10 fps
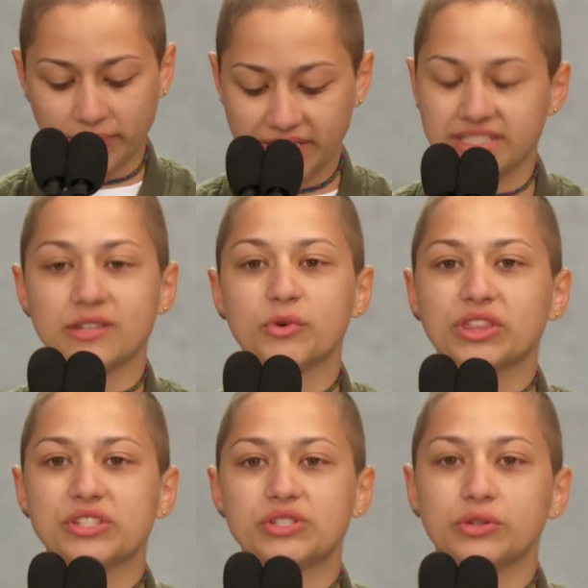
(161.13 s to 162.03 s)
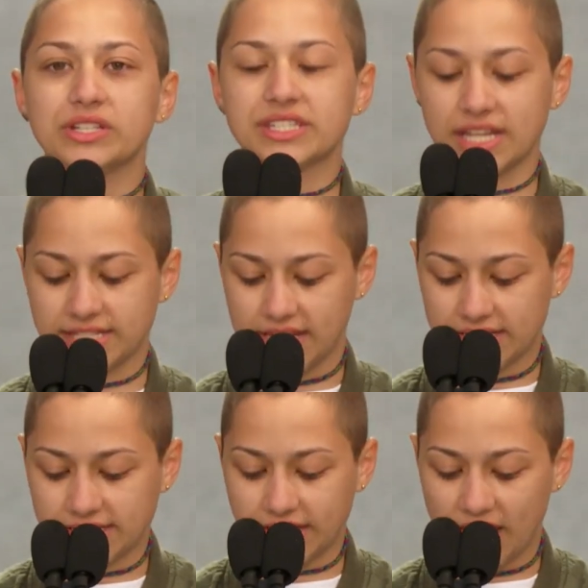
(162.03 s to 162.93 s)
blend in with the students as they
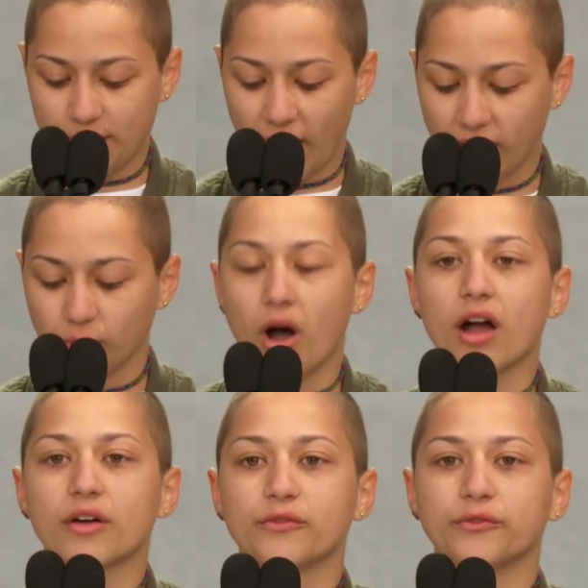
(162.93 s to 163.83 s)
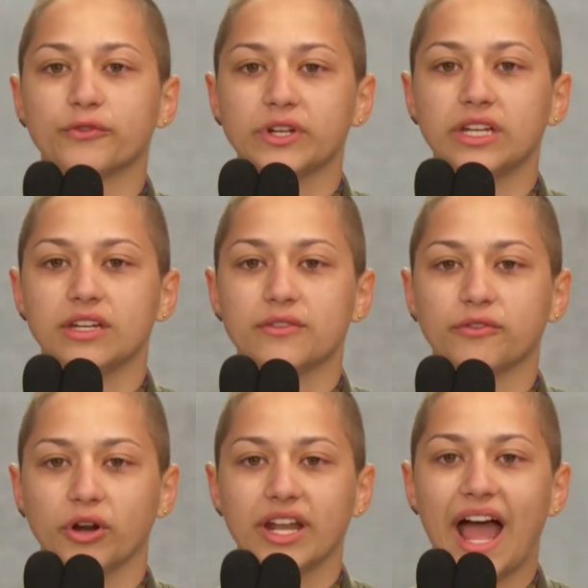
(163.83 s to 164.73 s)
escape and walk free
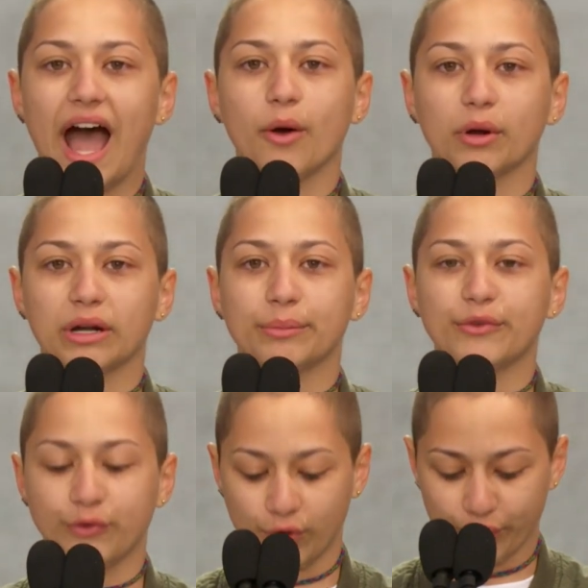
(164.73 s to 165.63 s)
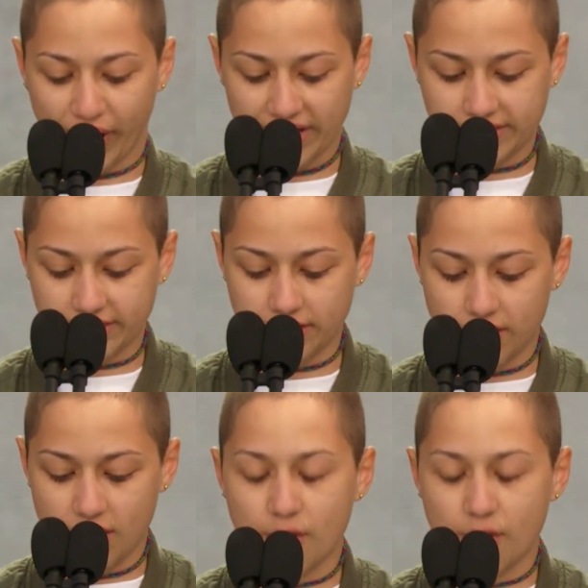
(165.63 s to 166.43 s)
for an hour before arrest.